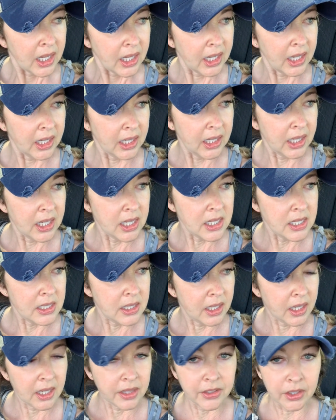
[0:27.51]

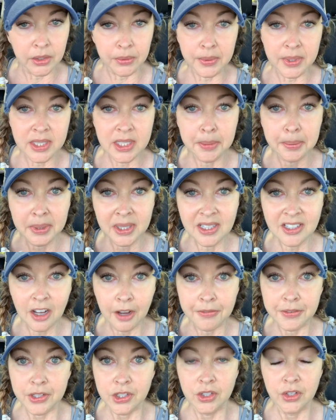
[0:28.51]
And there was a police
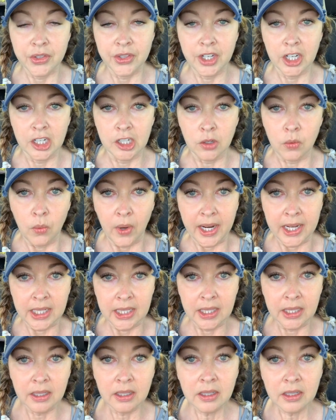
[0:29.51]
officer there
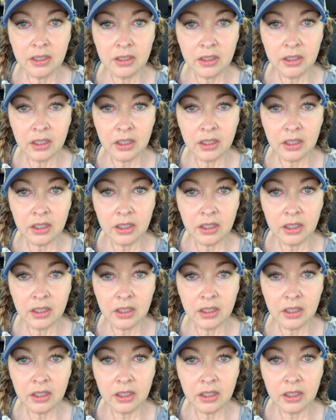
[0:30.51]
waiting